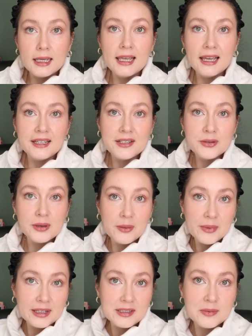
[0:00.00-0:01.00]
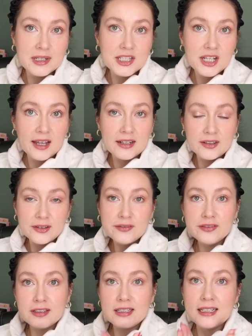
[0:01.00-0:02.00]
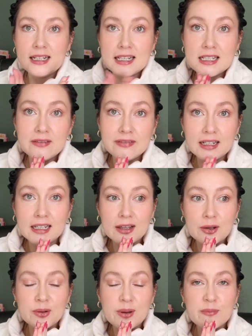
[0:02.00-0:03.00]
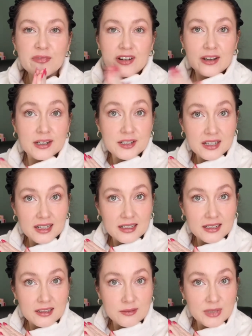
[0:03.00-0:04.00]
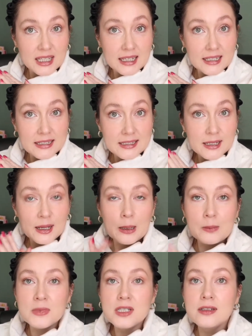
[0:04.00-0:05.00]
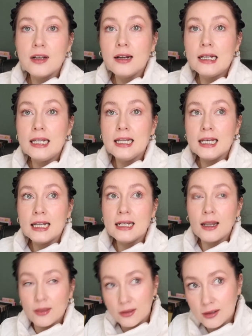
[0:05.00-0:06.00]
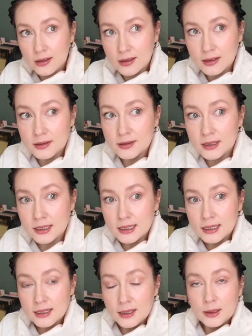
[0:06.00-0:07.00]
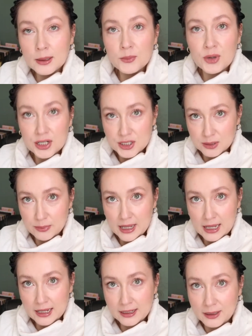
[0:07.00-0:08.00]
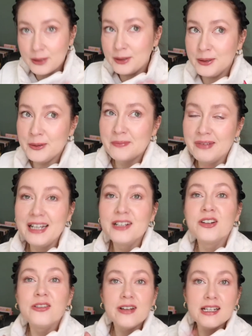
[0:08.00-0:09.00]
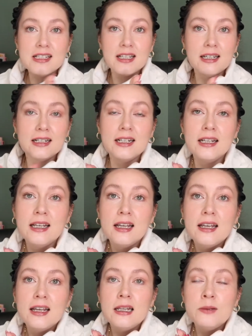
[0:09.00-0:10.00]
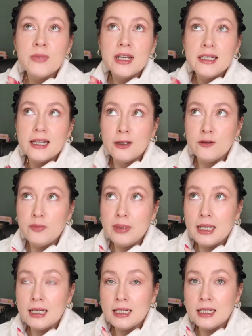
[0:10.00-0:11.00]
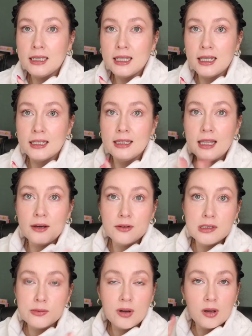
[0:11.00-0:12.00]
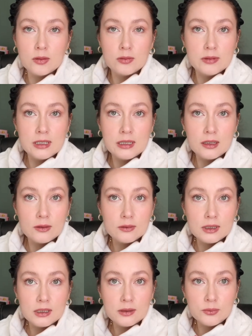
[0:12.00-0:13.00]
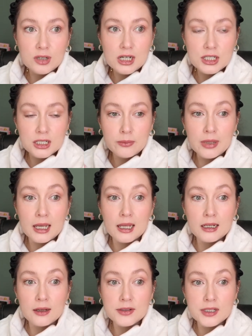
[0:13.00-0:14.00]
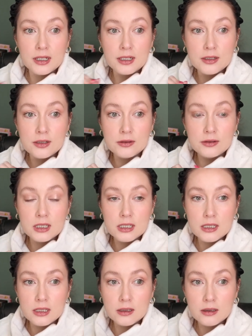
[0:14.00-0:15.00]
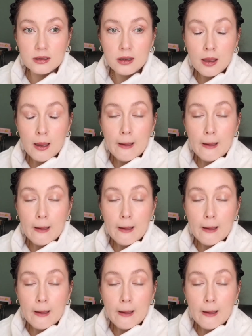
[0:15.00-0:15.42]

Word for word: Hey guys, welcome back to my channel. For today's video, I'm very excited because I'm starting another project pan. I know I said in my deck of panning that that was probably the only project pan I was gonna do this year,